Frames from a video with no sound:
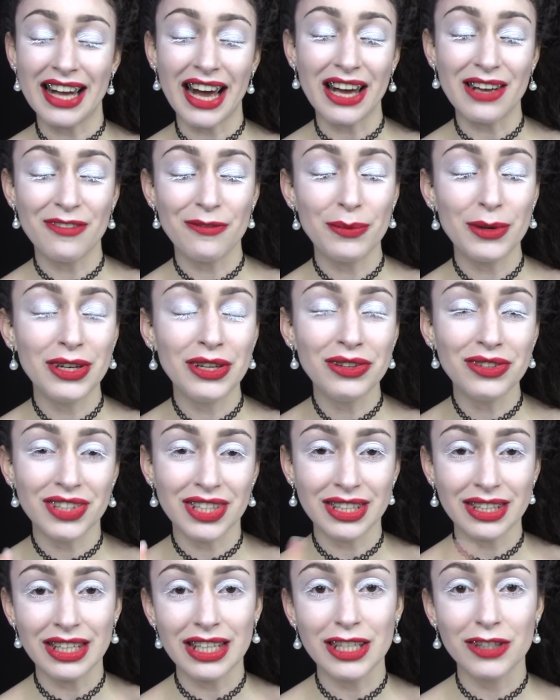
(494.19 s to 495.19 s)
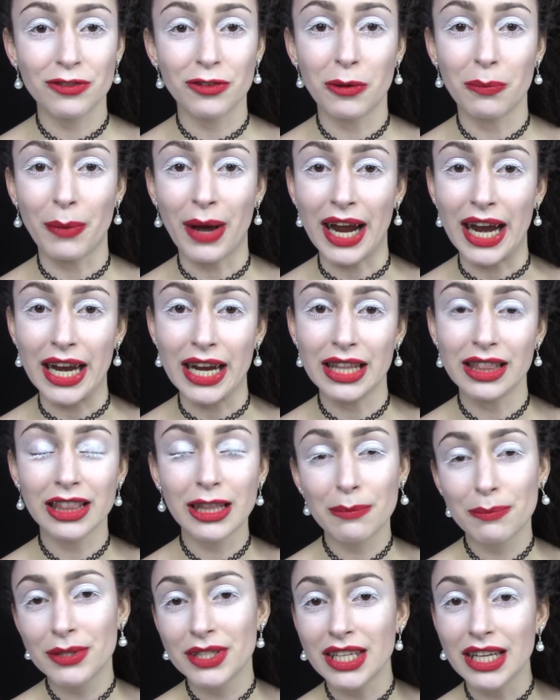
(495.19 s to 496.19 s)
I've been using these for my
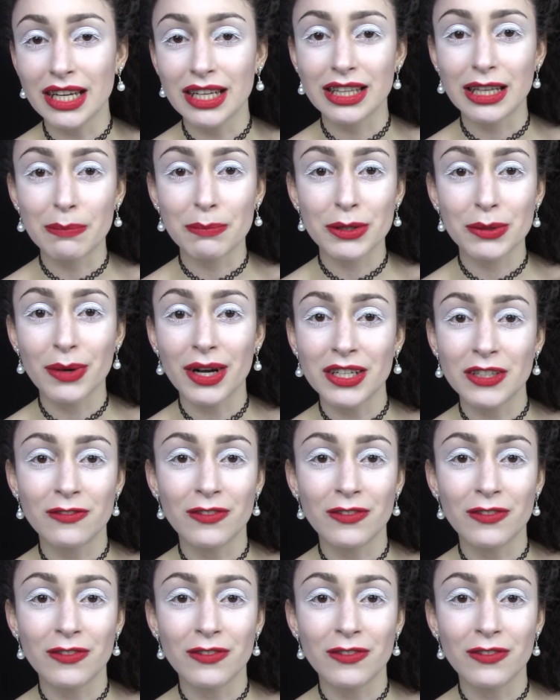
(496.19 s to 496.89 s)
lip sync, lip swatch